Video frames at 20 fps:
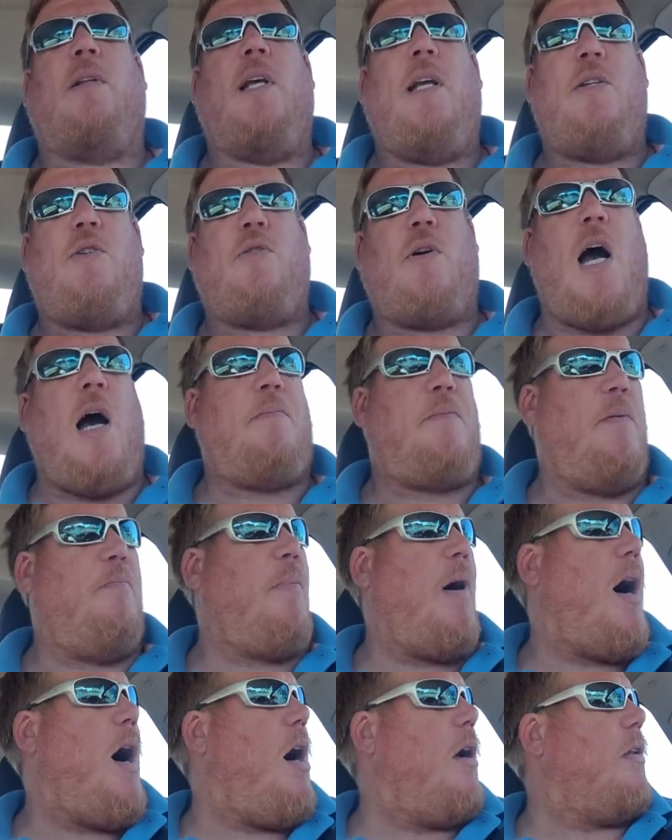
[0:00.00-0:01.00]
dropped the
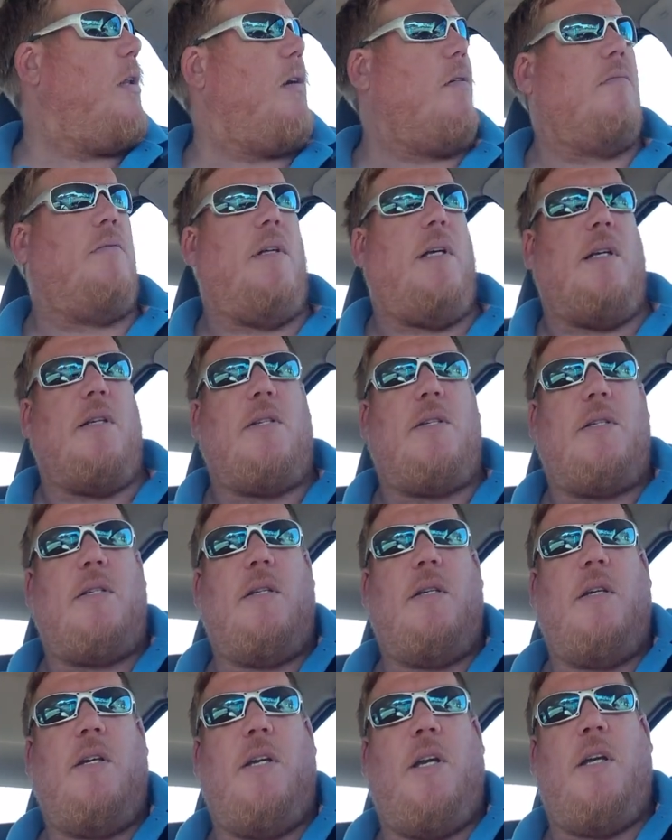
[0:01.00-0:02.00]
ball on this,
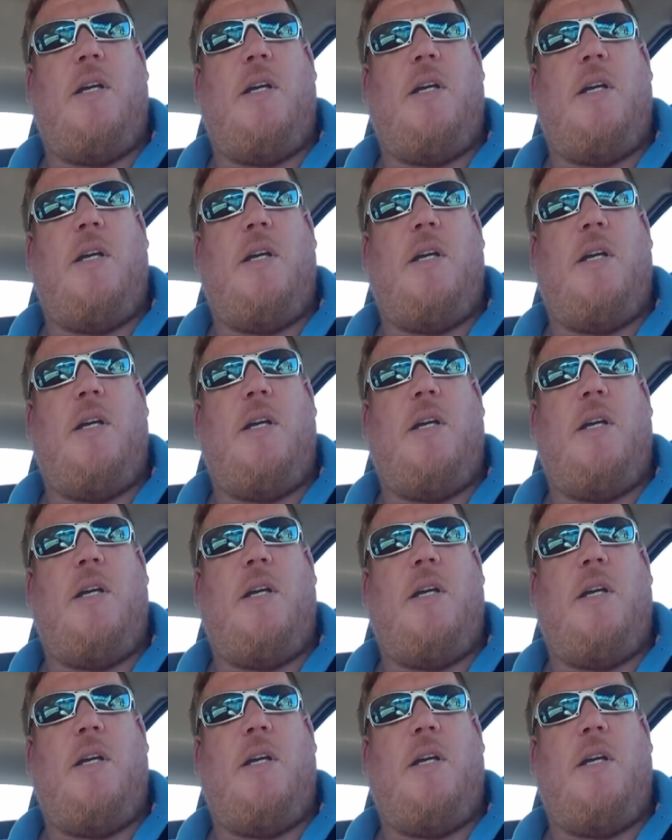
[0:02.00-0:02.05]
you